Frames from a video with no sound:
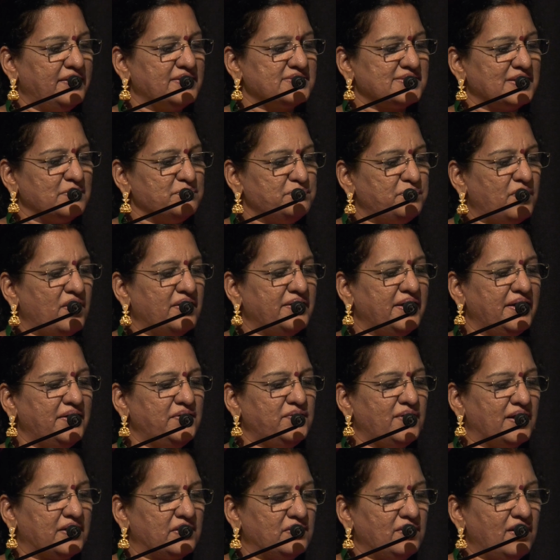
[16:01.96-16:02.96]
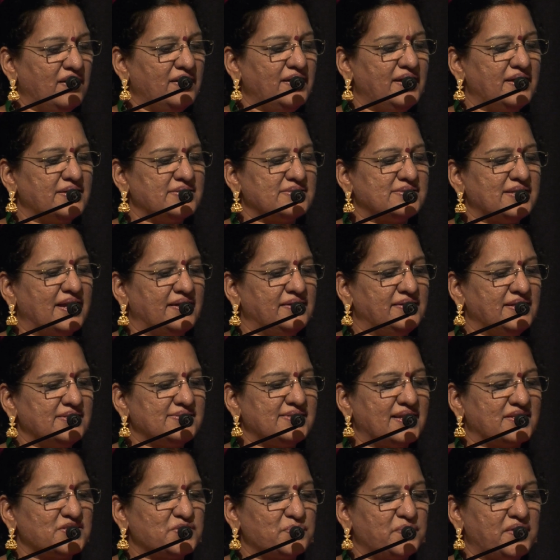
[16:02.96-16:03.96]
it is important to acknowledge that
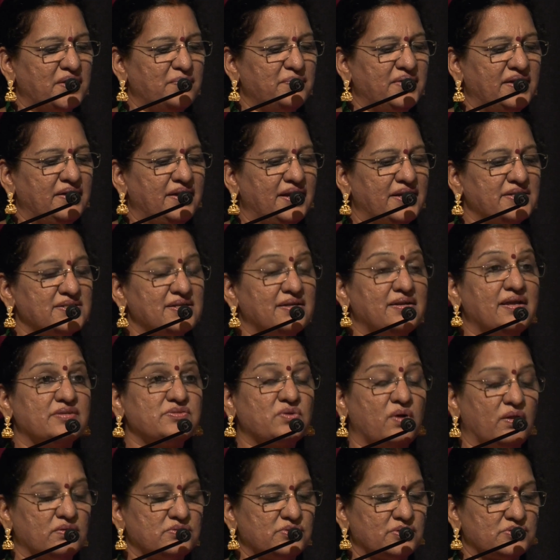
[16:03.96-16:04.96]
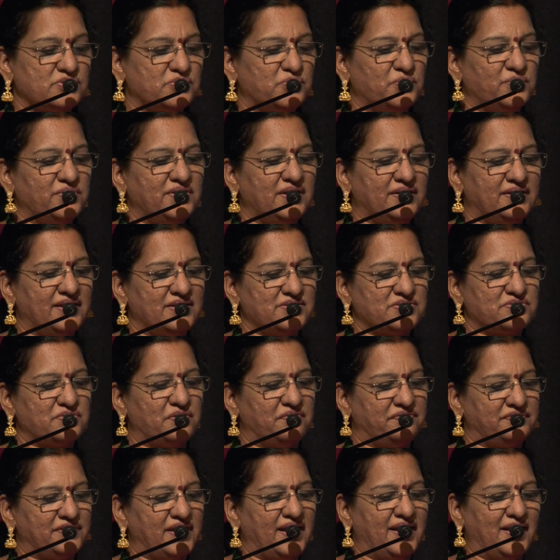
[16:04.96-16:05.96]
this experimentation has also stood the test
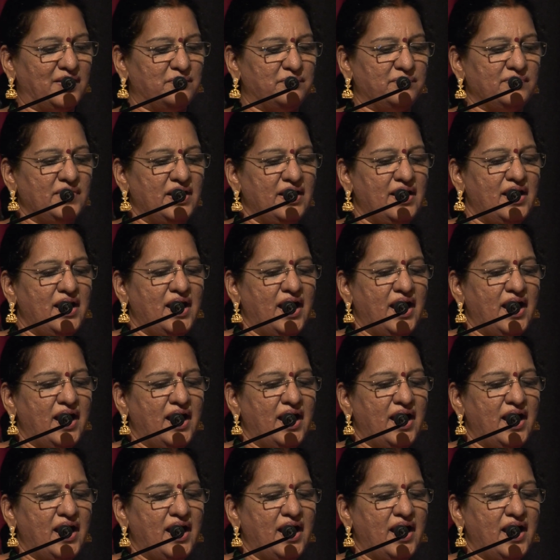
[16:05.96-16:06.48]
of time,